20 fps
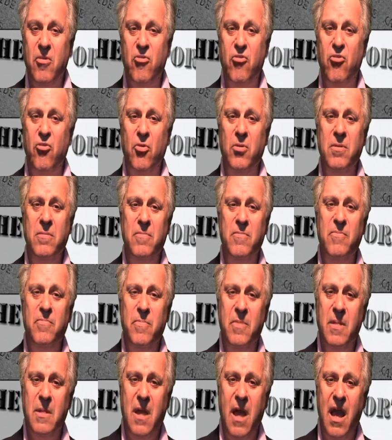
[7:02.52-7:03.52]
certain
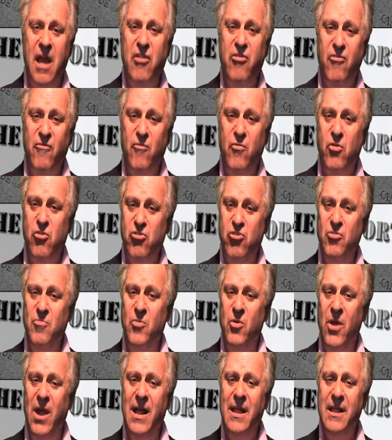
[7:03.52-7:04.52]
kinds of Christian
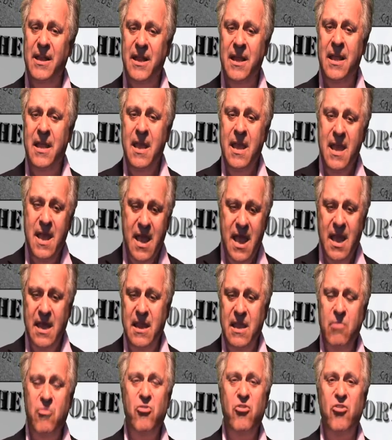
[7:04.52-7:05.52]
morality, and
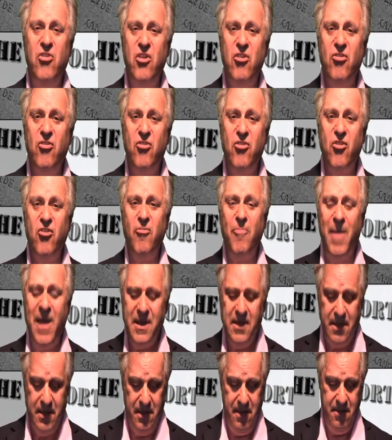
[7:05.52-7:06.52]
he was
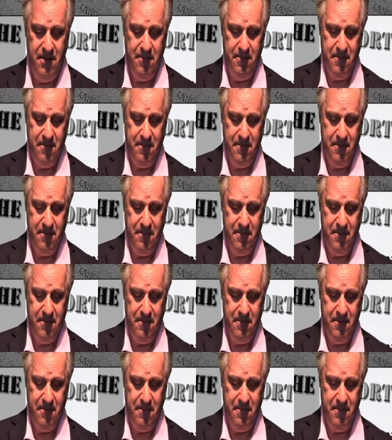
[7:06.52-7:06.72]
suspended.